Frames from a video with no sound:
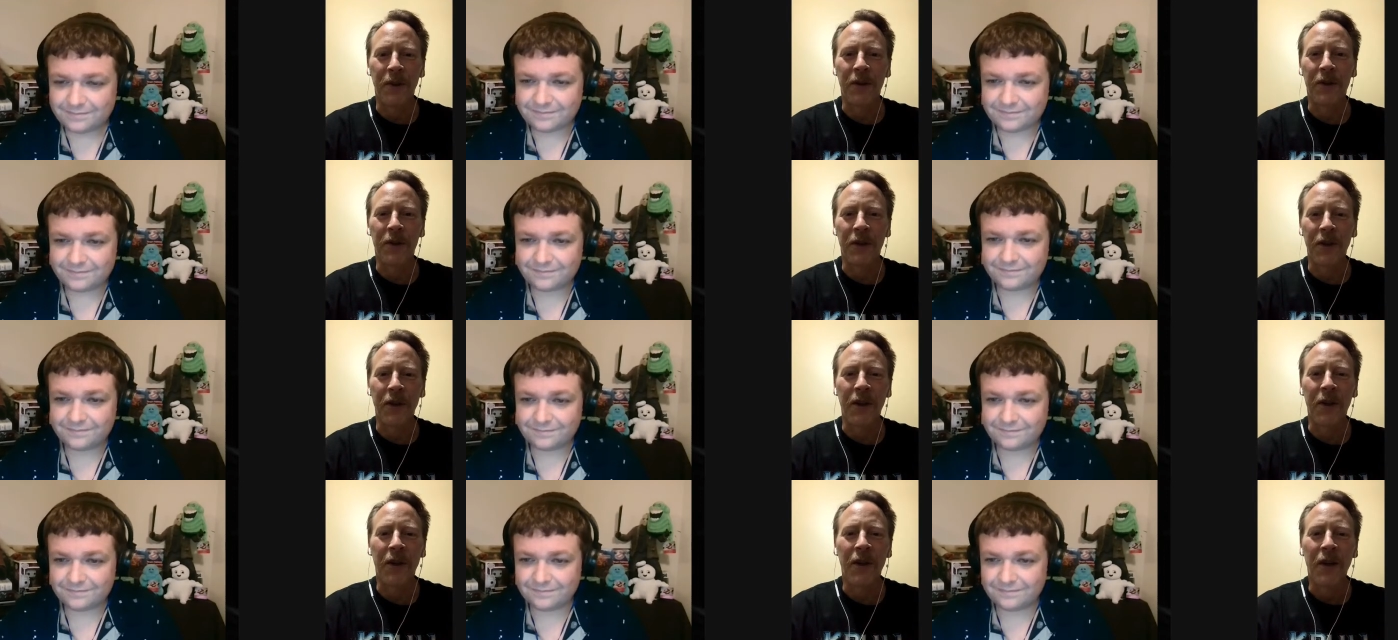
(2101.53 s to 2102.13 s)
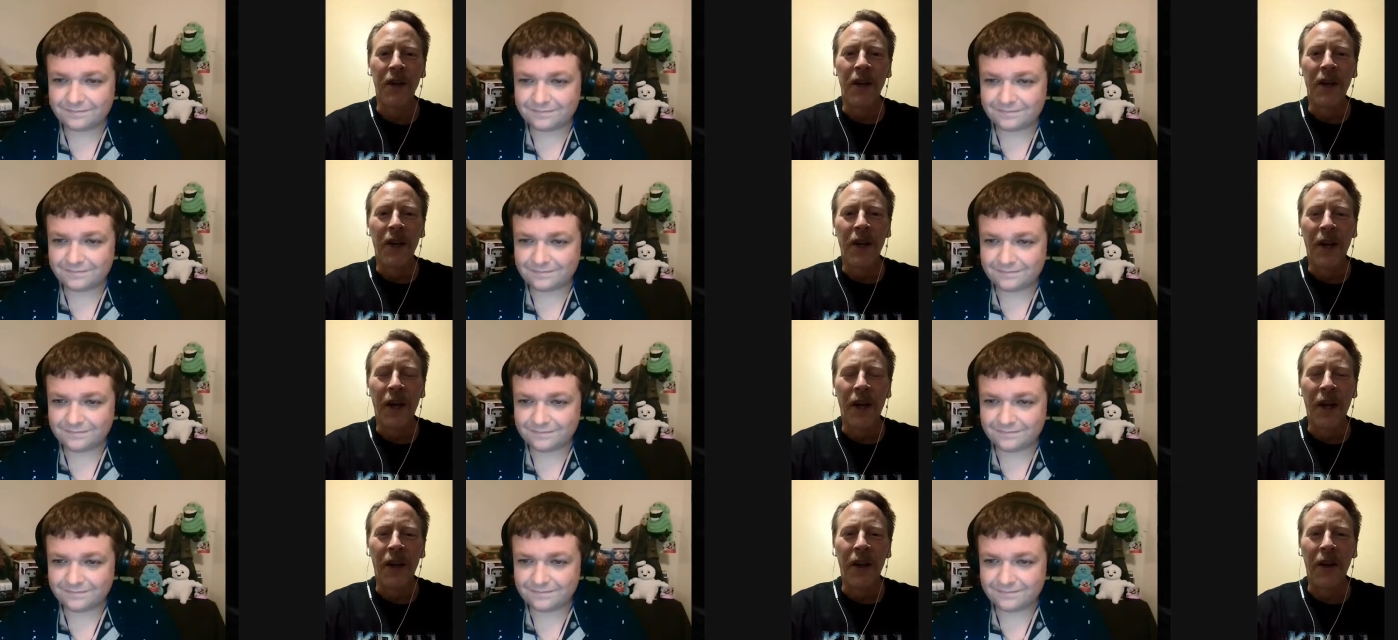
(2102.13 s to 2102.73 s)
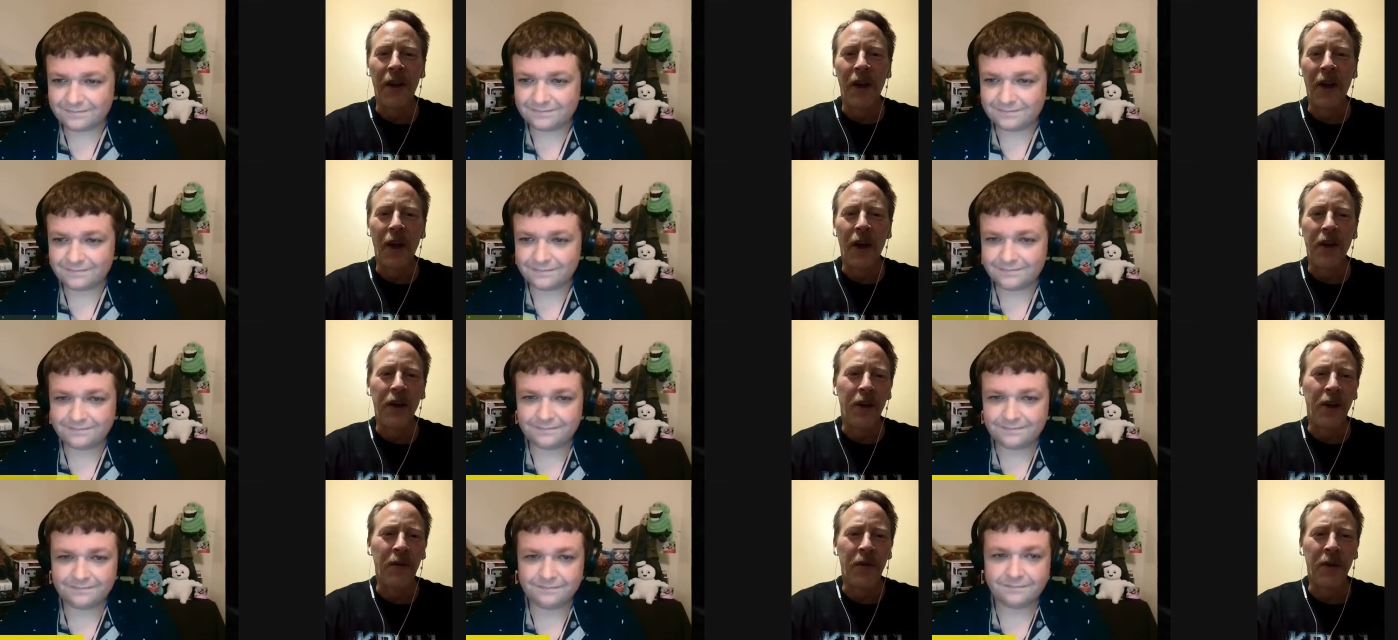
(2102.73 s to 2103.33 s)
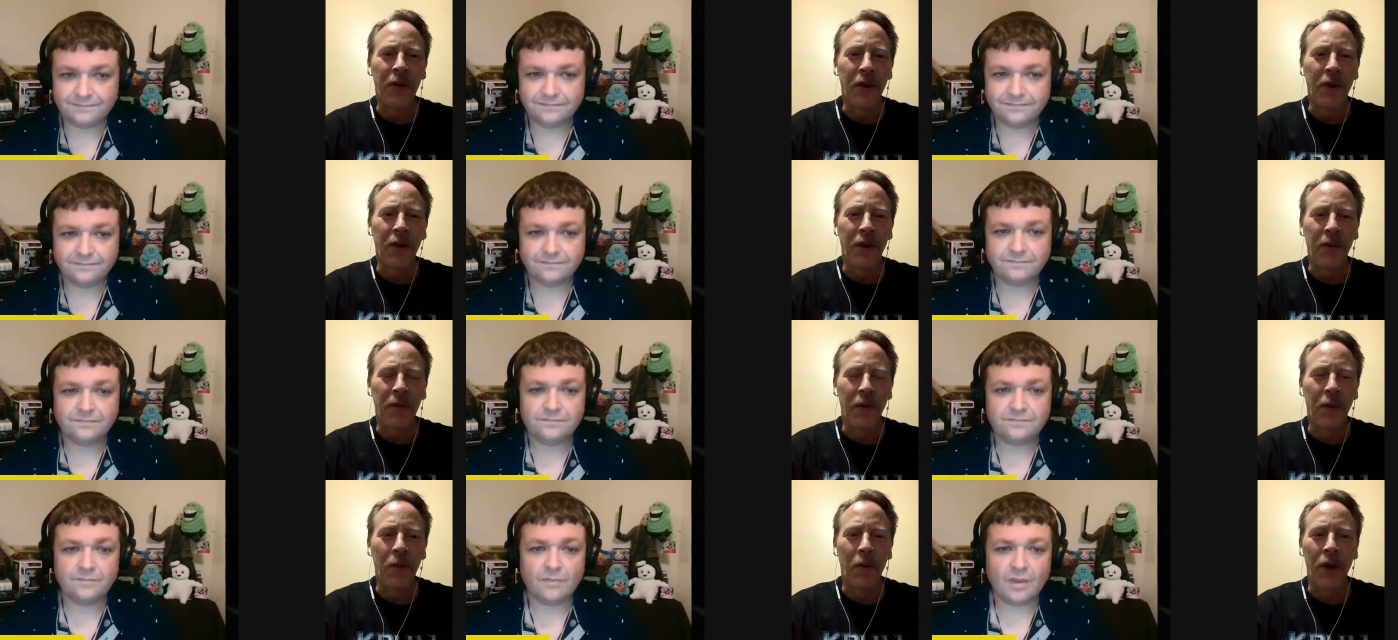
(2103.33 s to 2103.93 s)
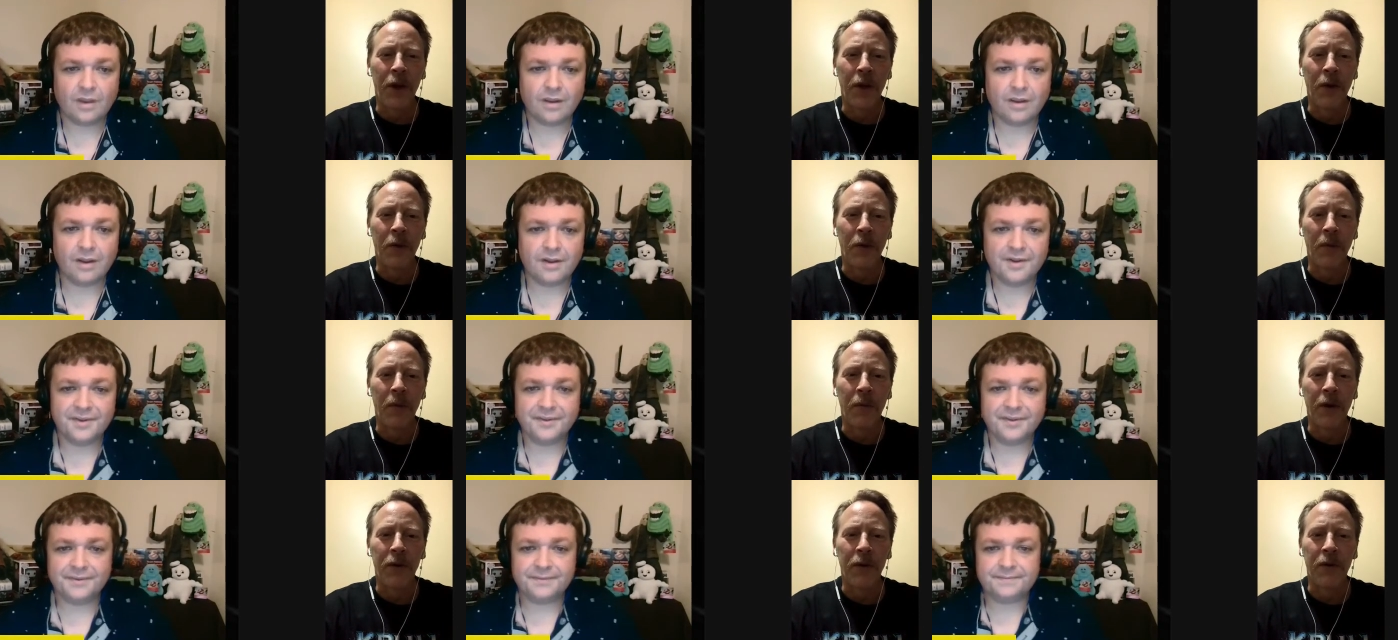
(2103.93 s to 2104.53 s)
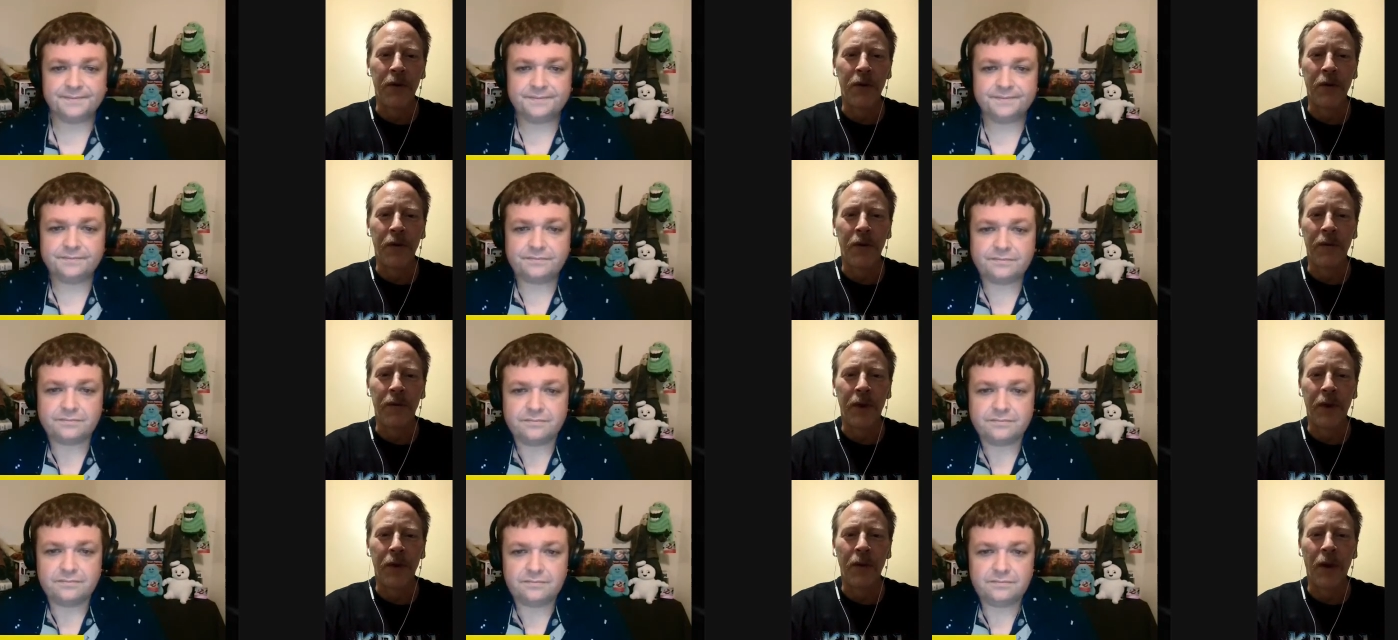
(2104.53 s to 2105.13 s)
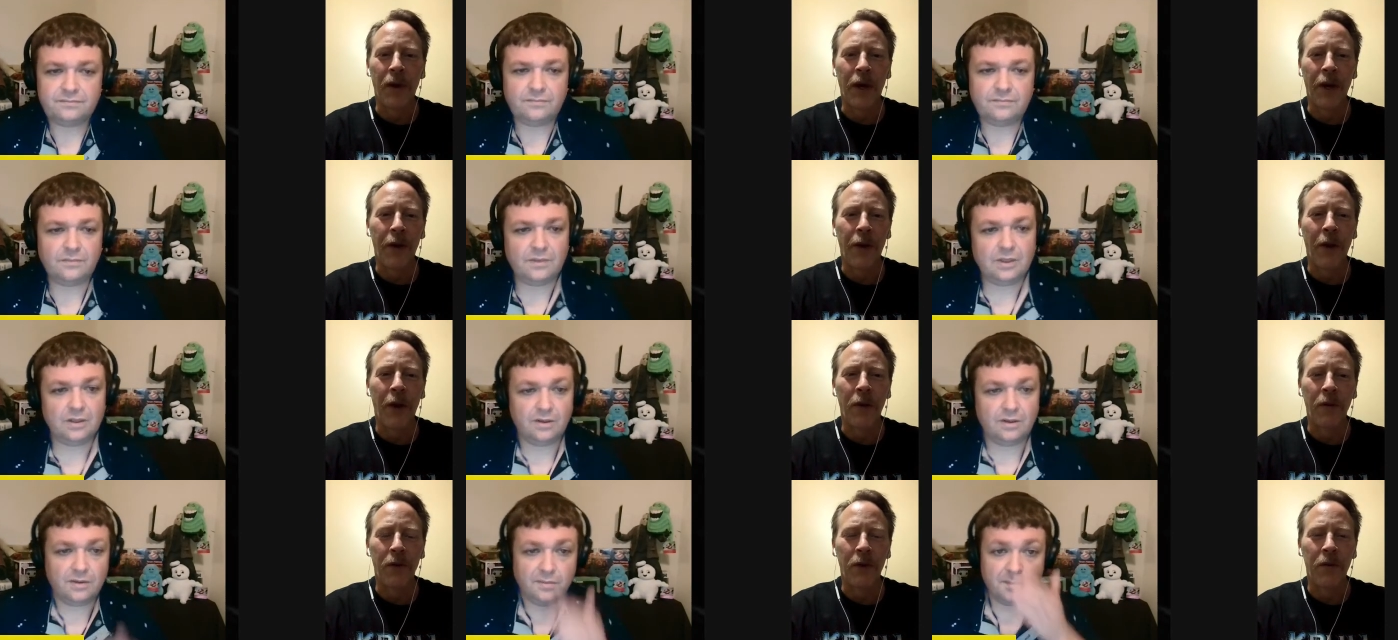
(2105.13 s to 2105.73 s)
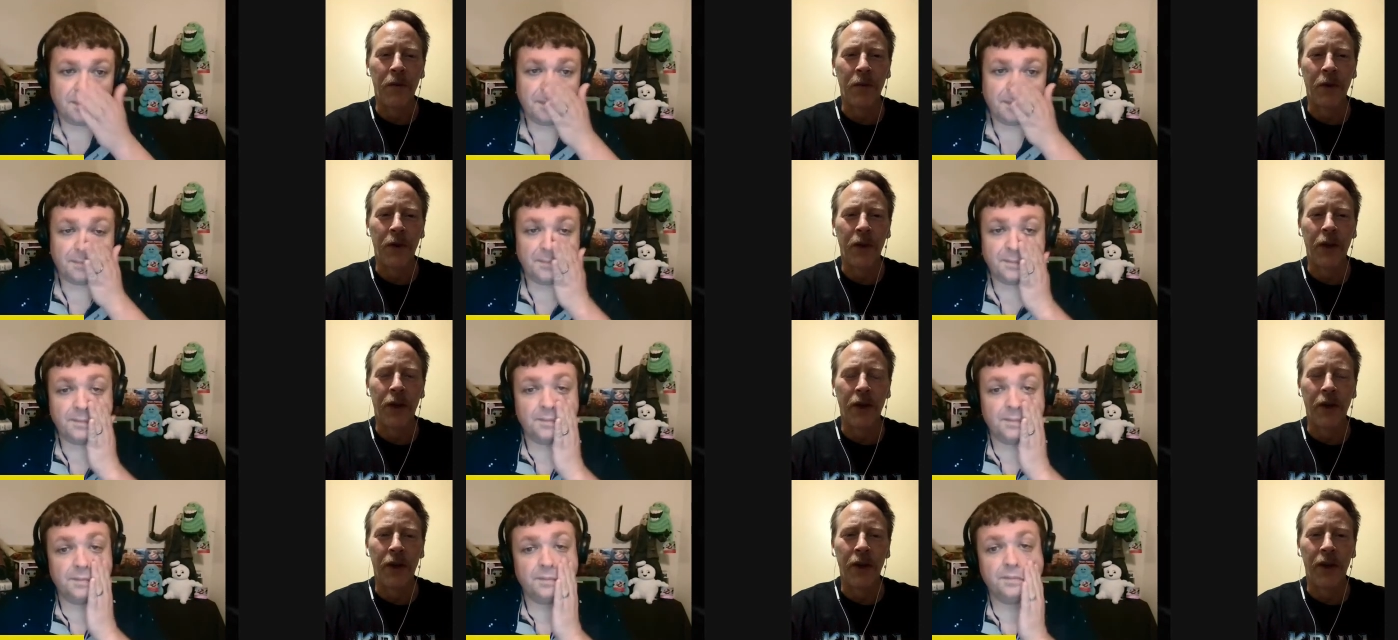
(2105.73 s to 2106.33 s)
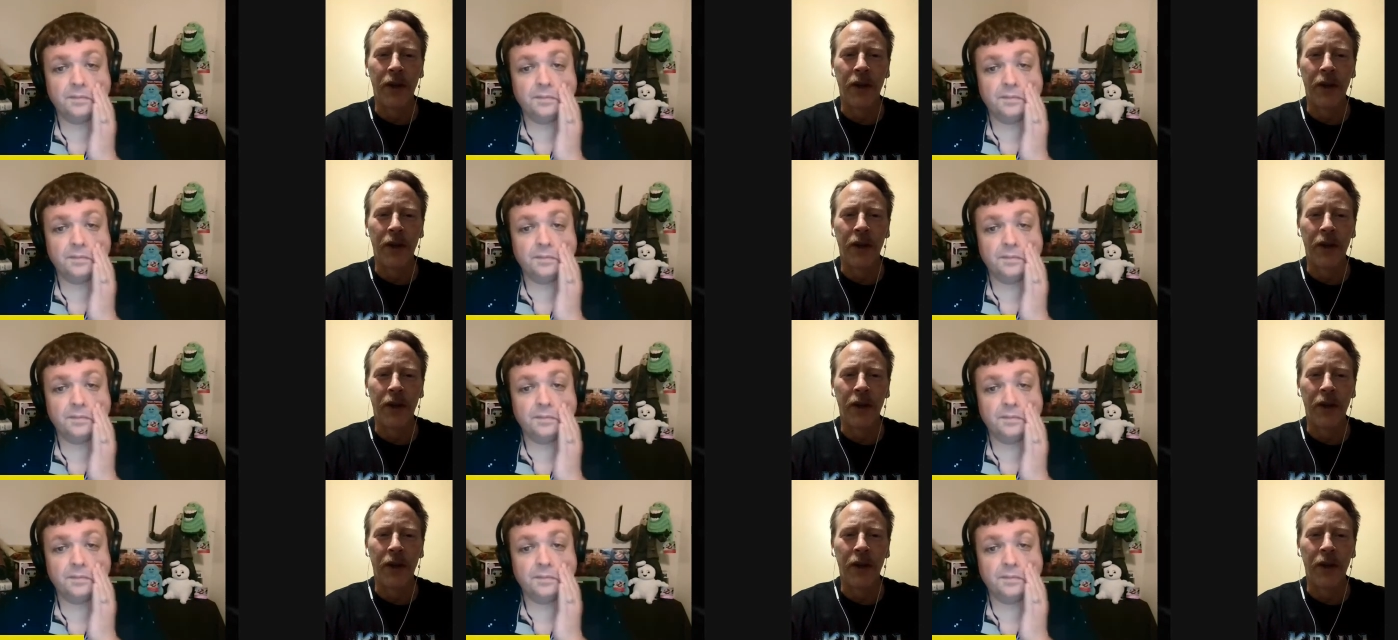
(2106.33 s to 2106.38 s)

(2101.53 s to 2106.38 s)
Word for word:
Speaker 1: sure. And uh, even the the one that we're about to review, I thought was pretty good.